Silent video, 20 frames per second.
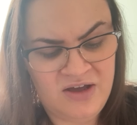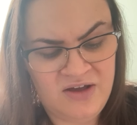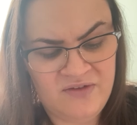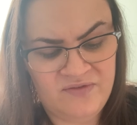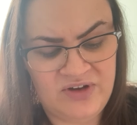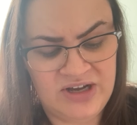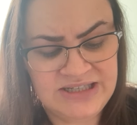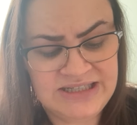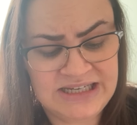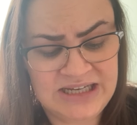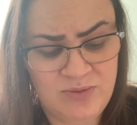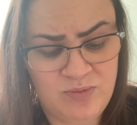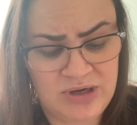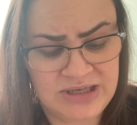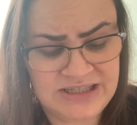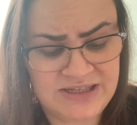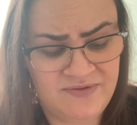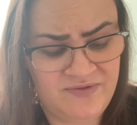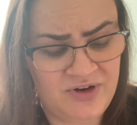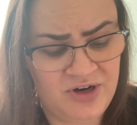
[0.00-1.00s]
Fuzzy
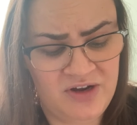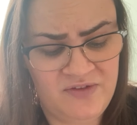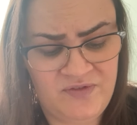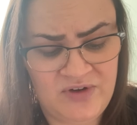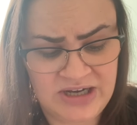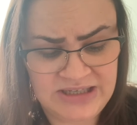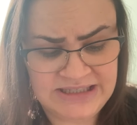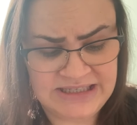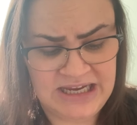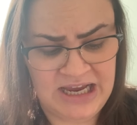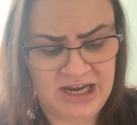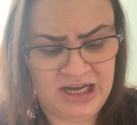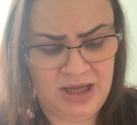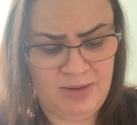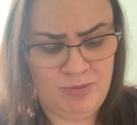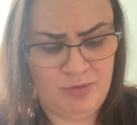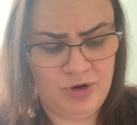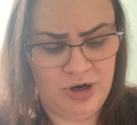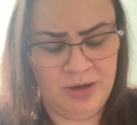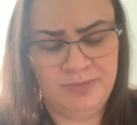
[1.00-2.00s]
wasn't very fuzzy
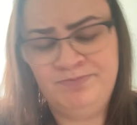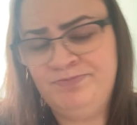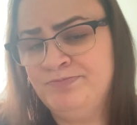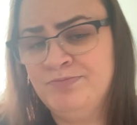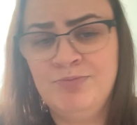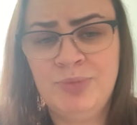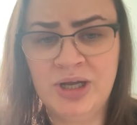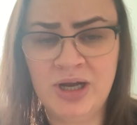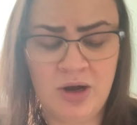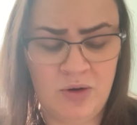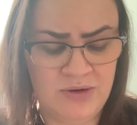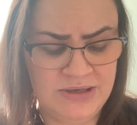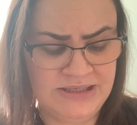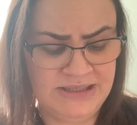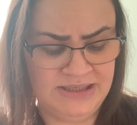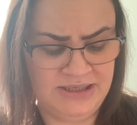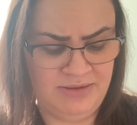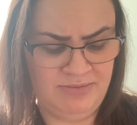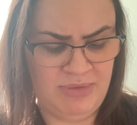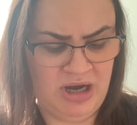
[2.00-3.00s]
anymore, but Owen
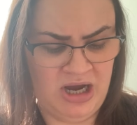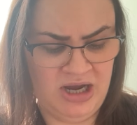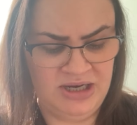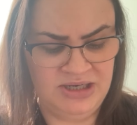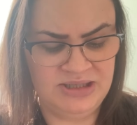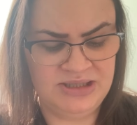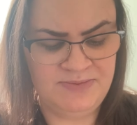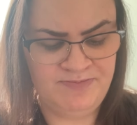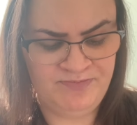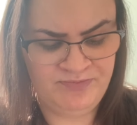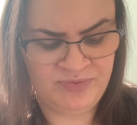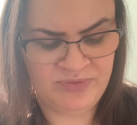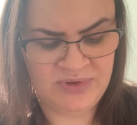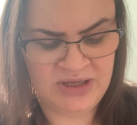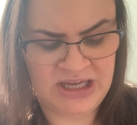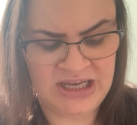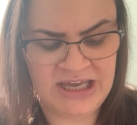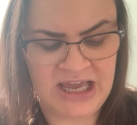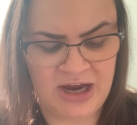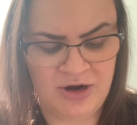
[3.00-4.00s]
didn't mind.
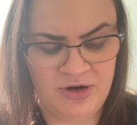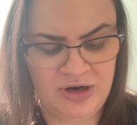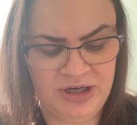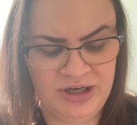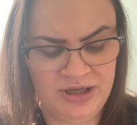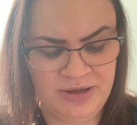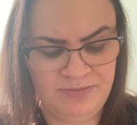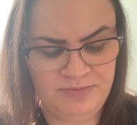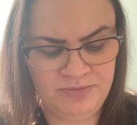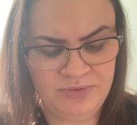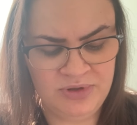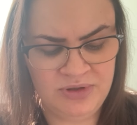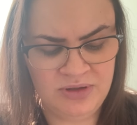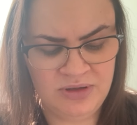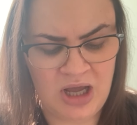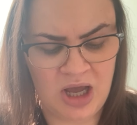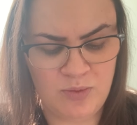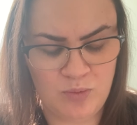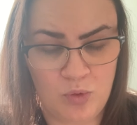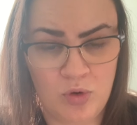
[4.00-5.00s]
He carried it
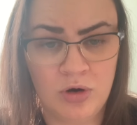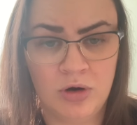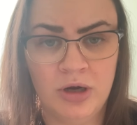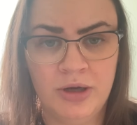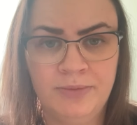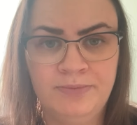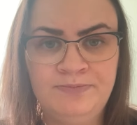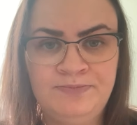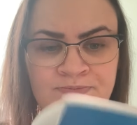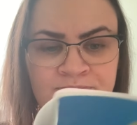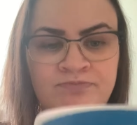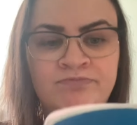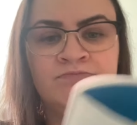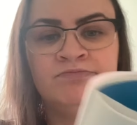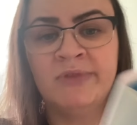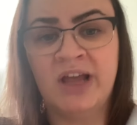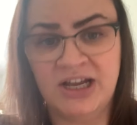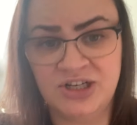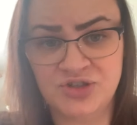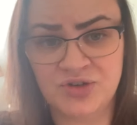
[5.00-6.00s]
and wore it
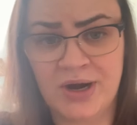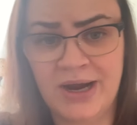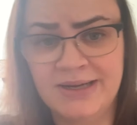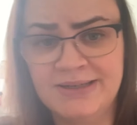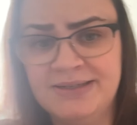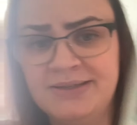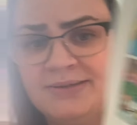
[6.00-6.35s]
and dragged